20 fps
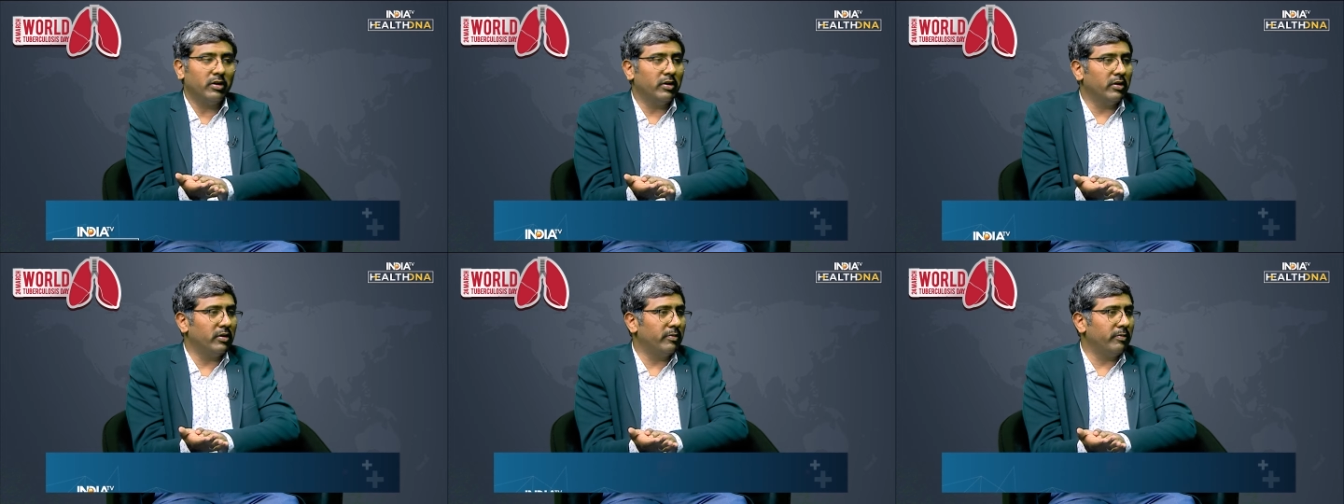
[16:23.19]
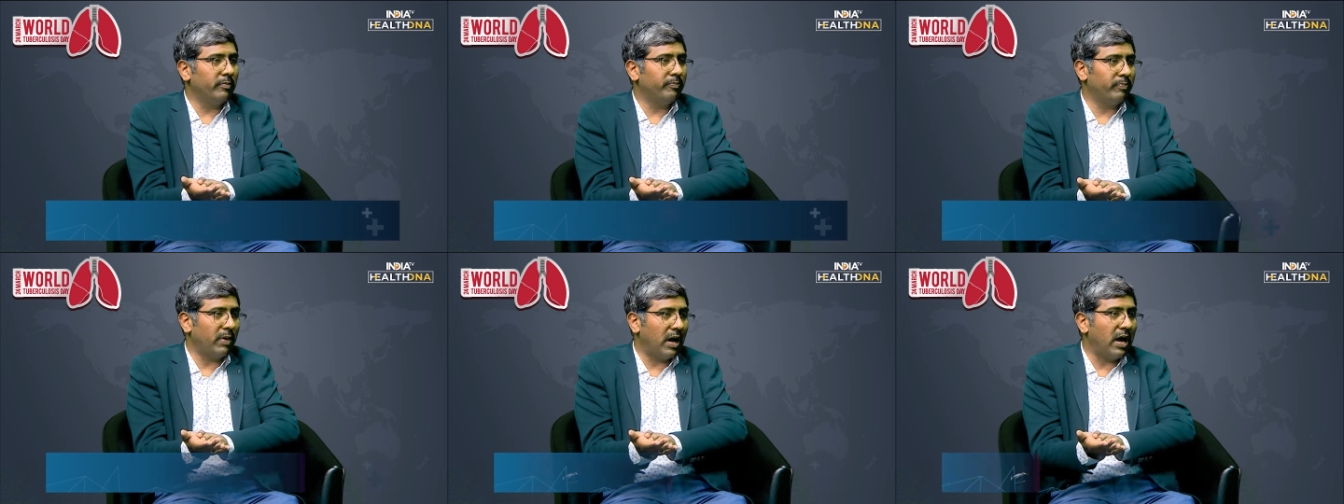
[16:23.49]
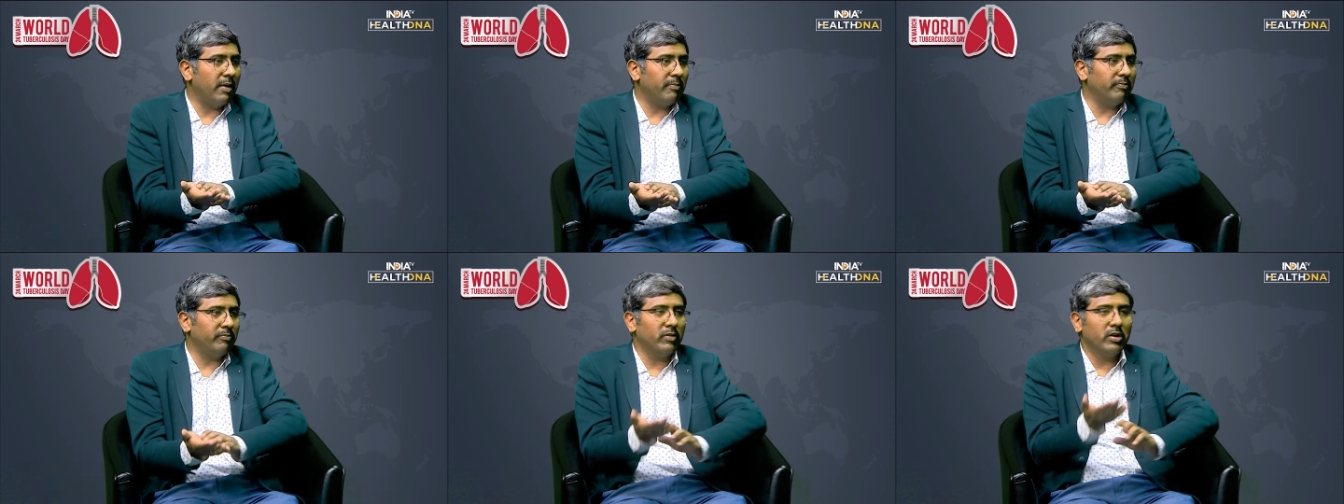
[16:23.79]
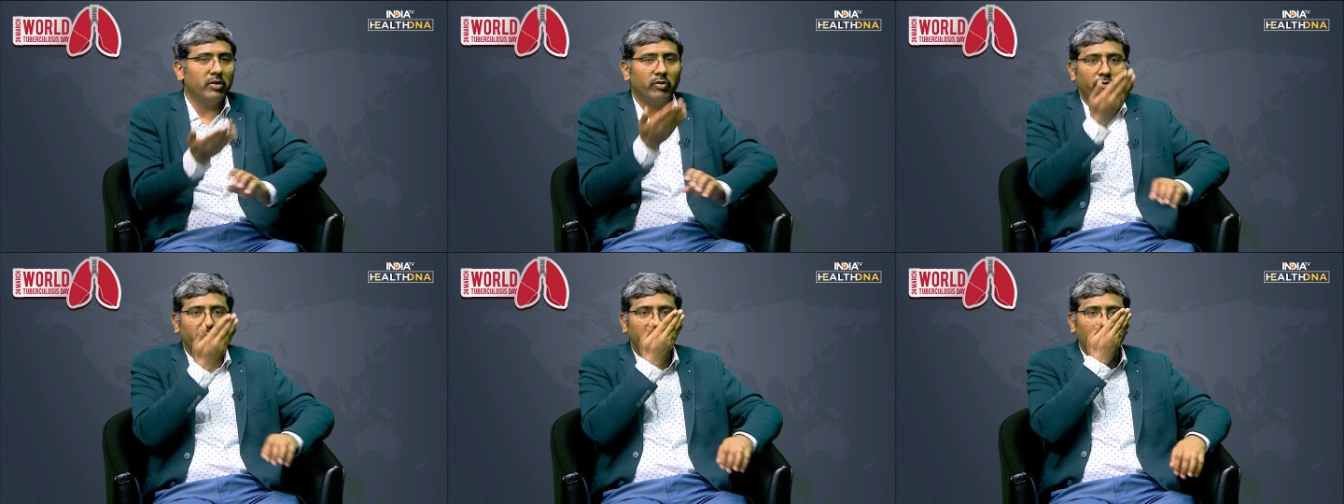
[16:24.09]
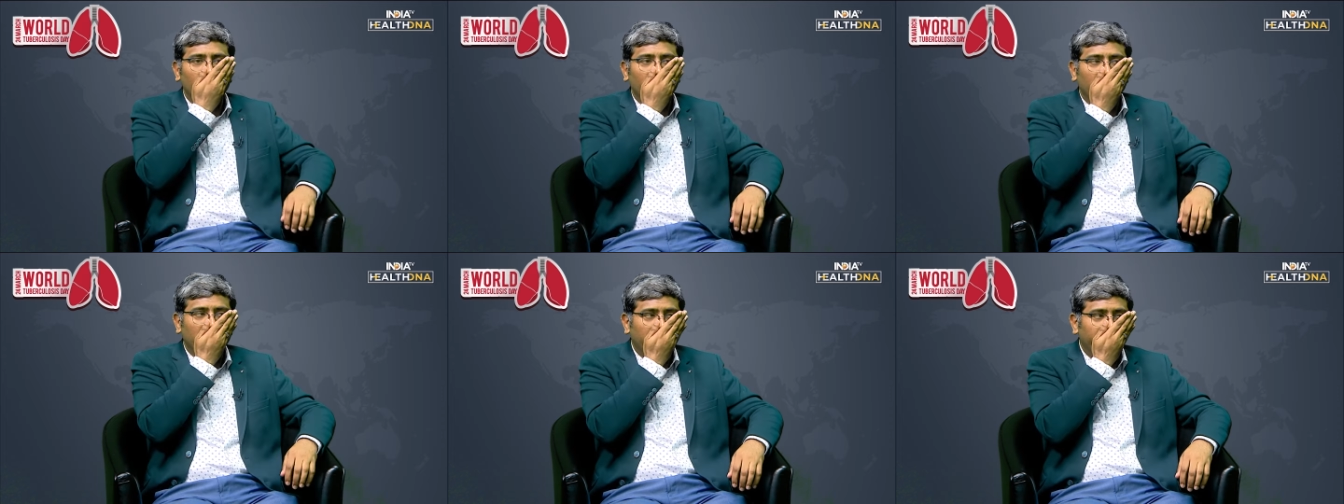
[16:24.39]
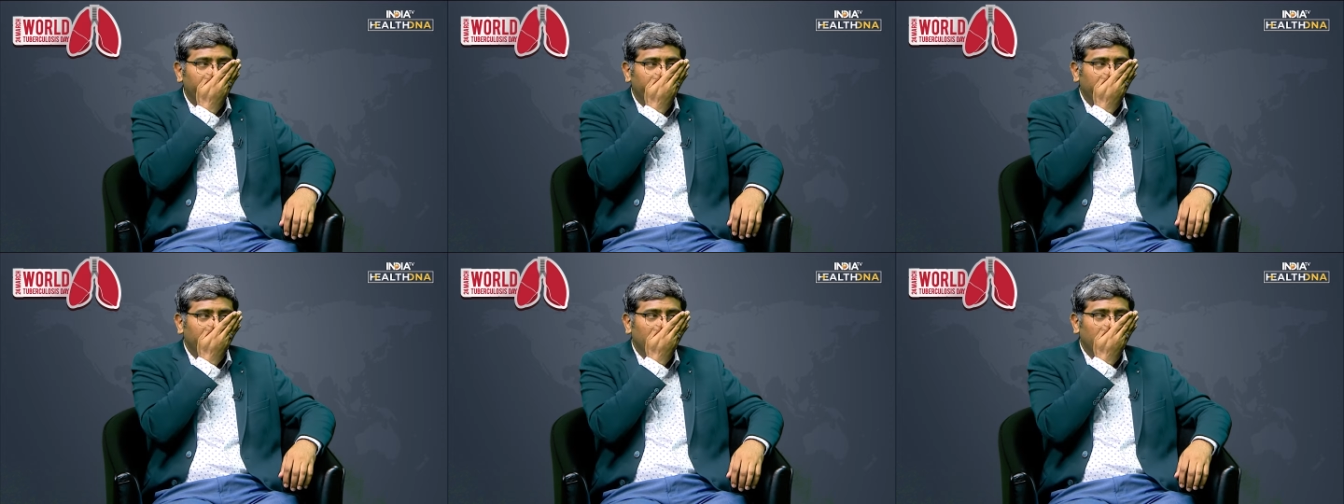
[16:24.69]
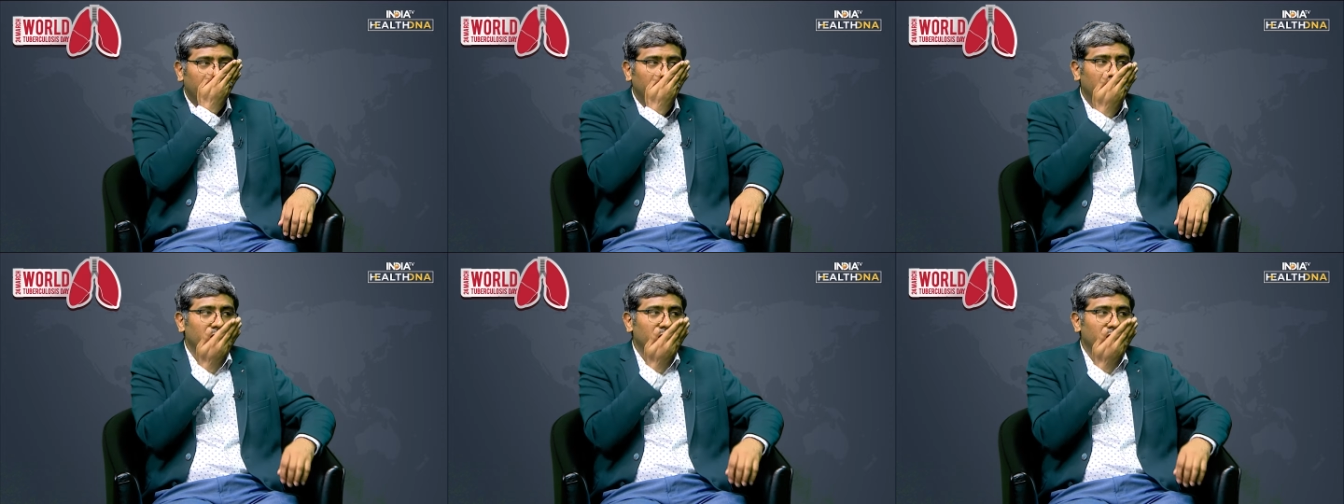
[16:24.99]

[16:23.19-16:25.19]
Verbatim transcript: uh, palm when you are coughing,